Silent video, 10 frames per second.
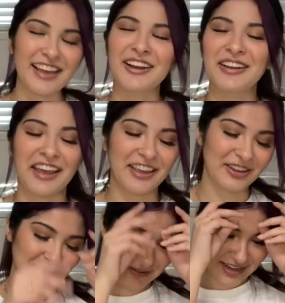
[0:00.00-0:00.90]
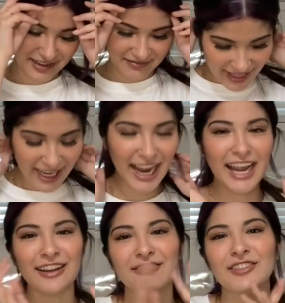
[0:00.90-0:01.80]
Okay, you know what? They
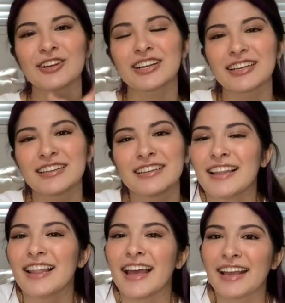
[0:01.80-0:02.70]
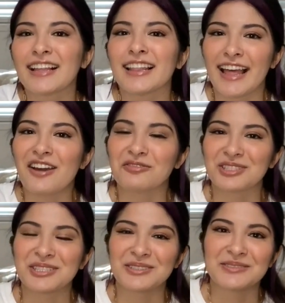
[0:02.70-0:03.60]
kind of look like clown
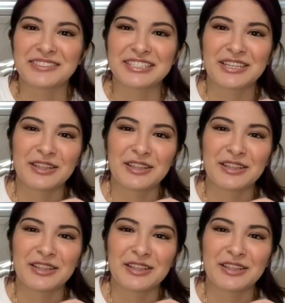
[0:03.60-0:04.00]
shoes.